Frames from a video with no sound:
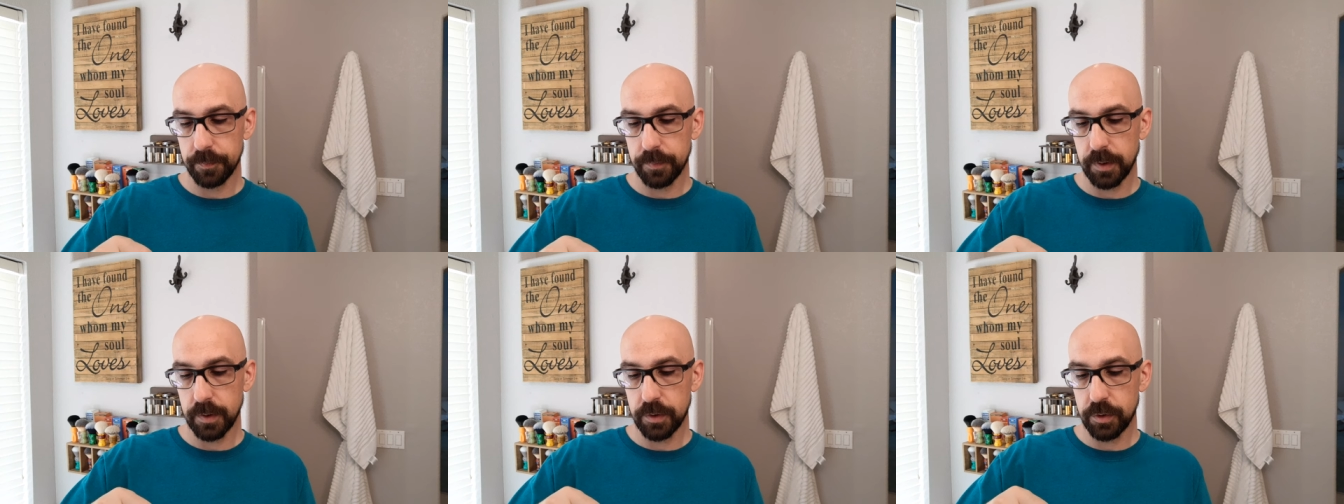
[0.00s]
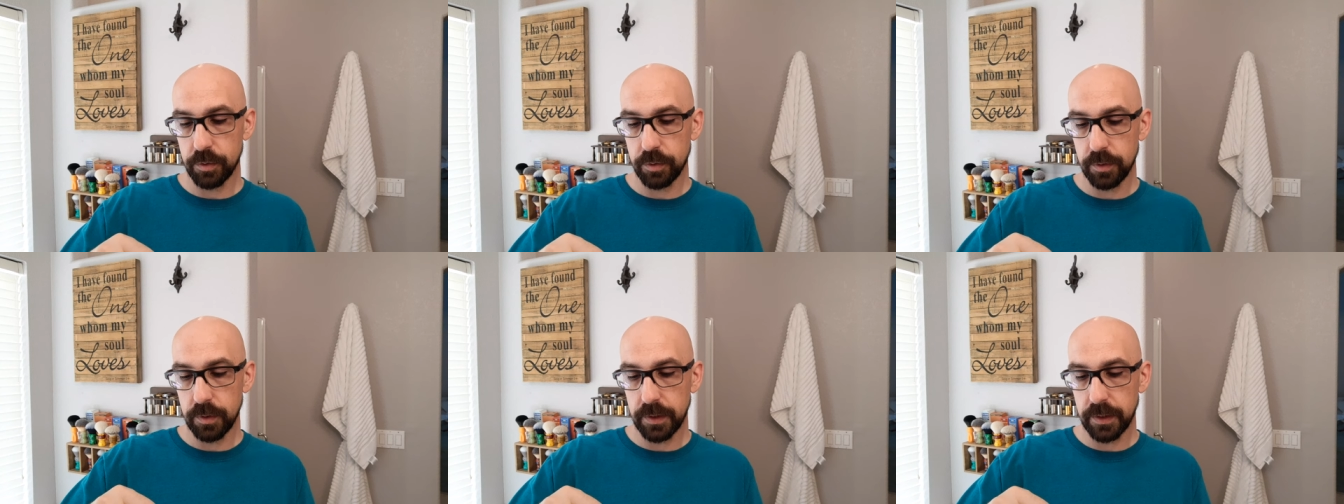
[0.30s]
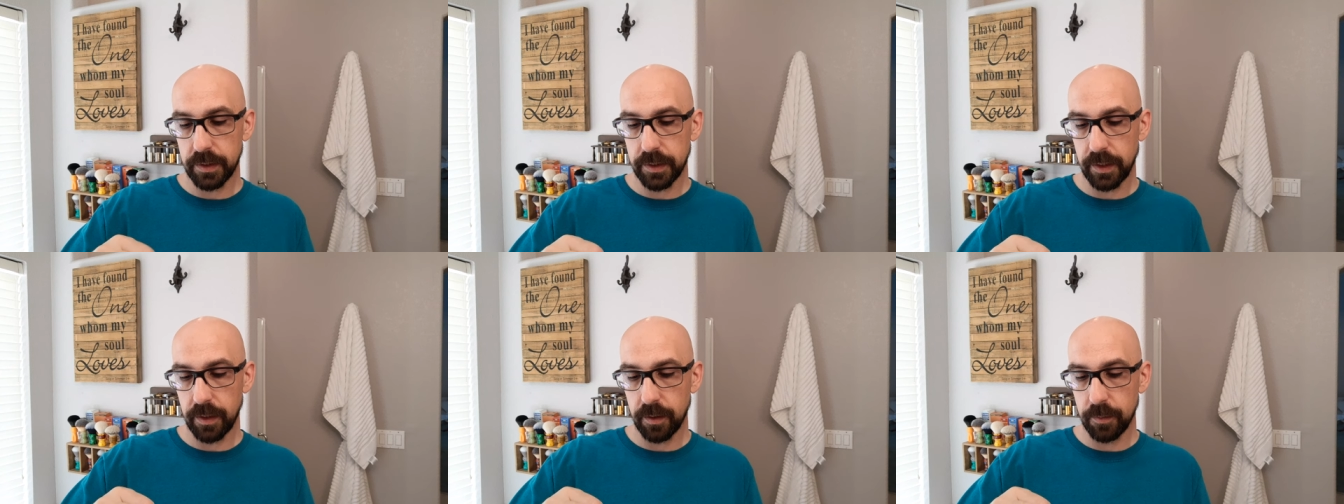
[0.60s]

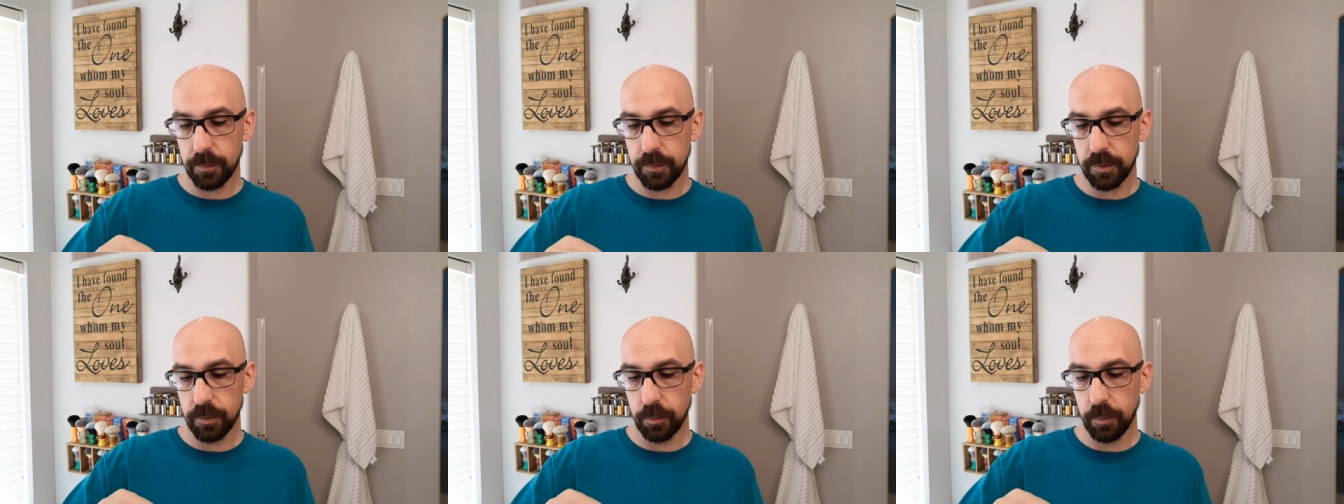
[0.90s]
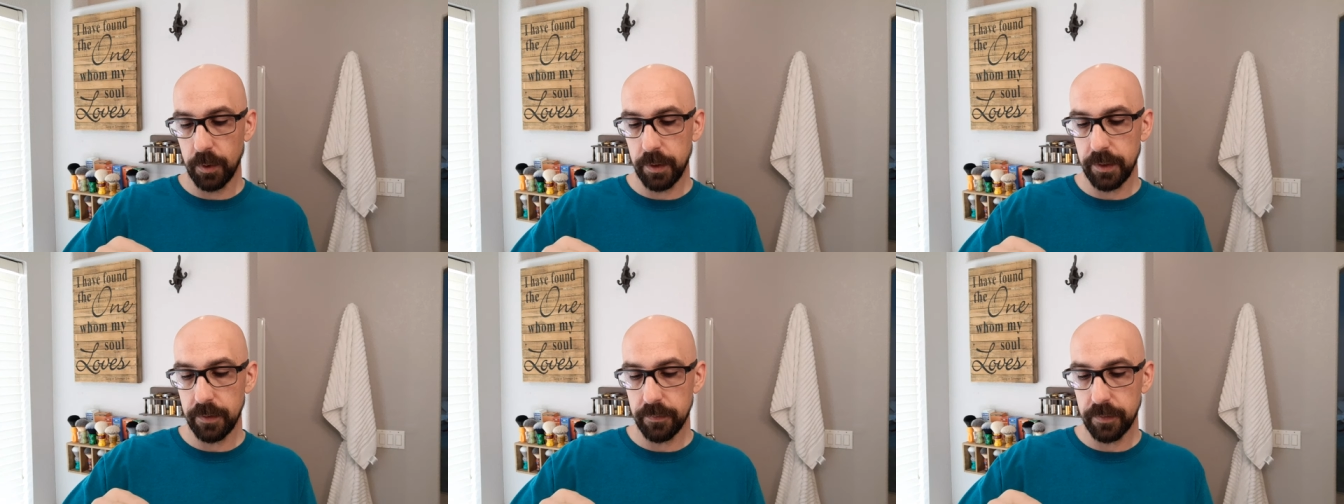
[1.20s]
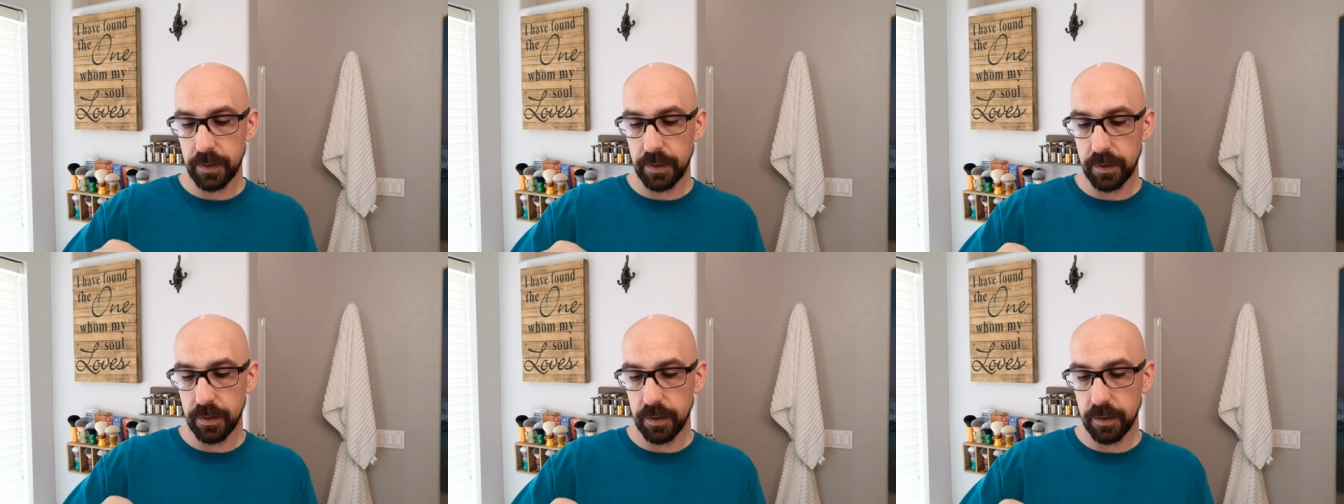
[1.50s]
patchouli, caramel, woody,
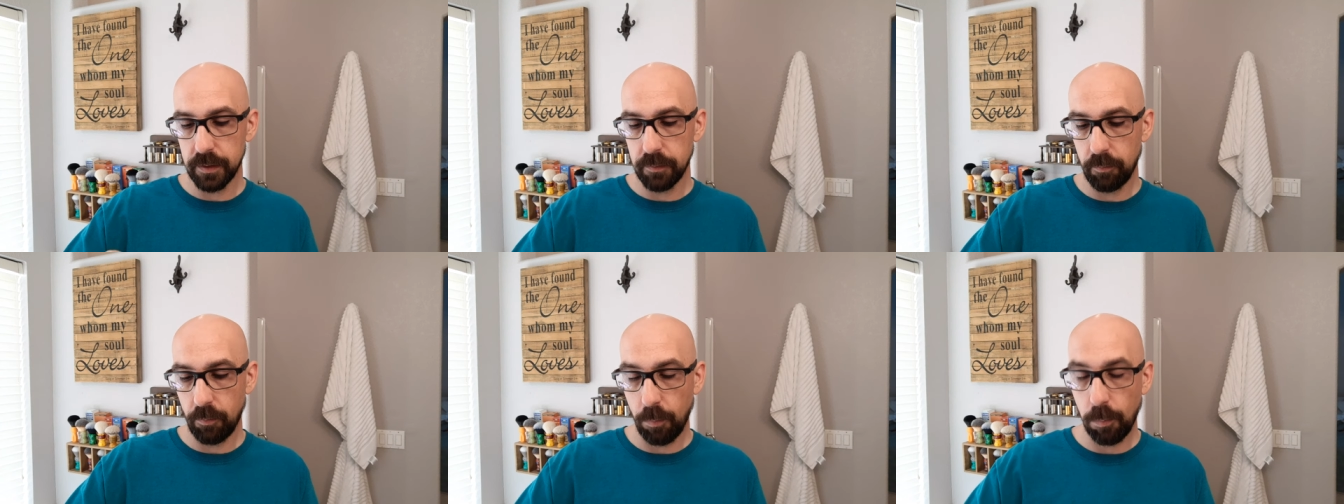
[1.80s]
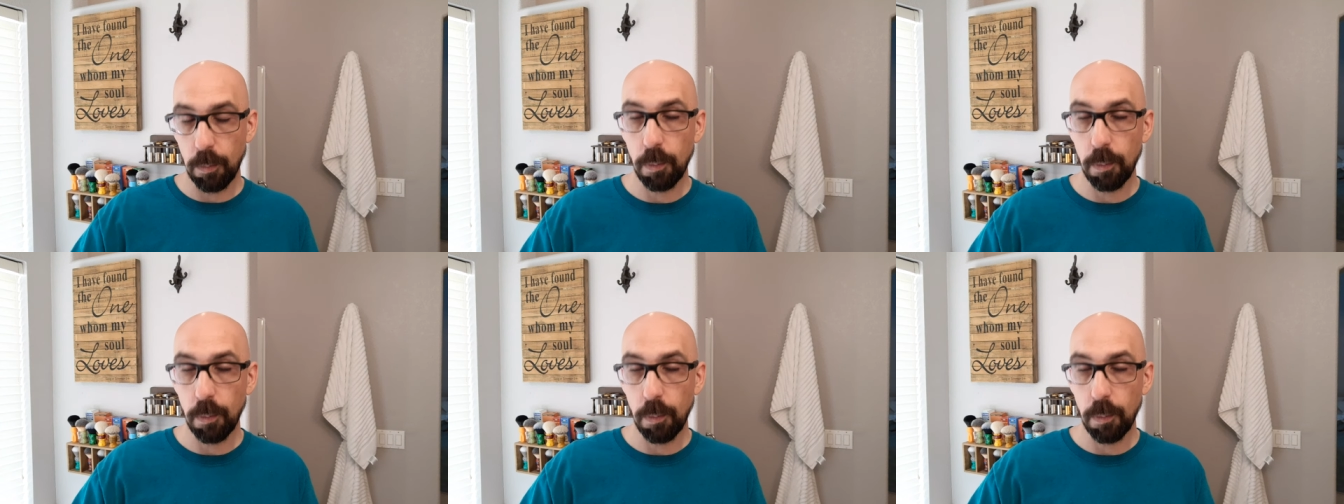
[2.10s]
vanilla.